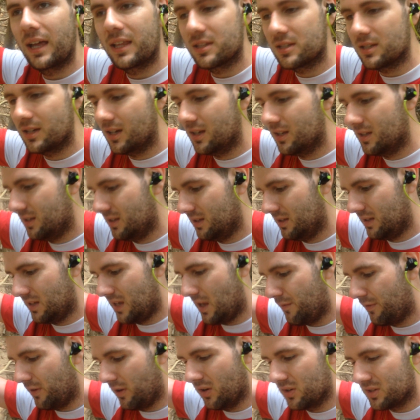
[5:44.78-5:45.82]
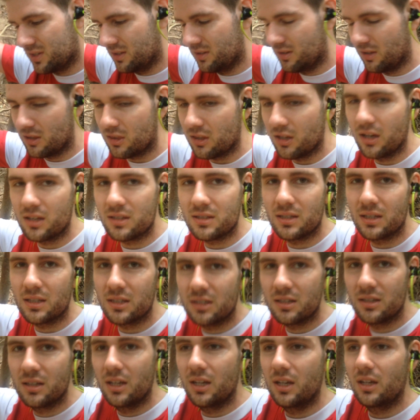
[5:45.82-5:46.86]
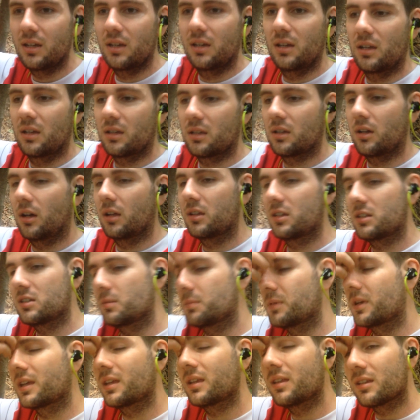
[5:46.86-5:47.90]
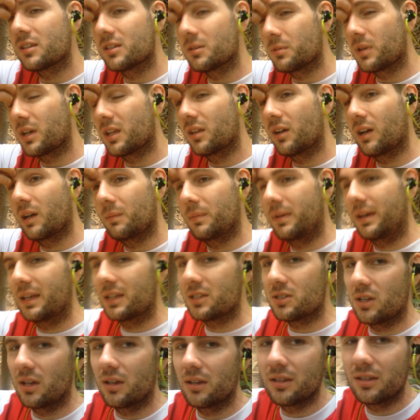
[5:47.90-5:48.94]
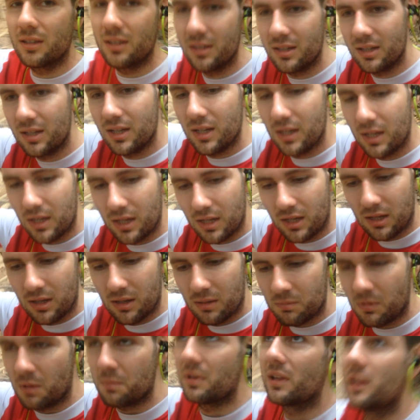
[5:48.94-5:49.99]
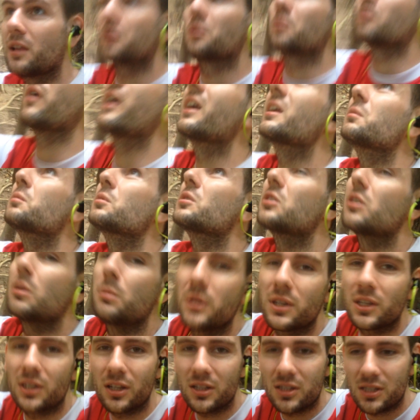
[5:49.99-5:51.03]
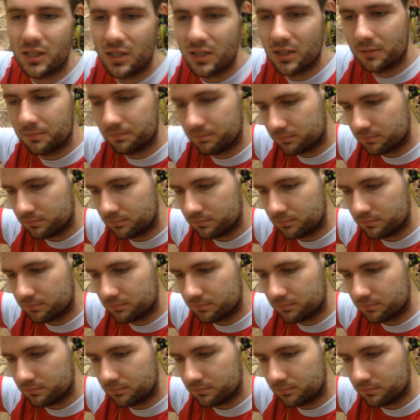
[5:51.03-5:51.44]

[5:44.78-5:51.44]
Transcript: And if it was in the 30s, God, this would be a nightmare. So maybe a little rain would do me good.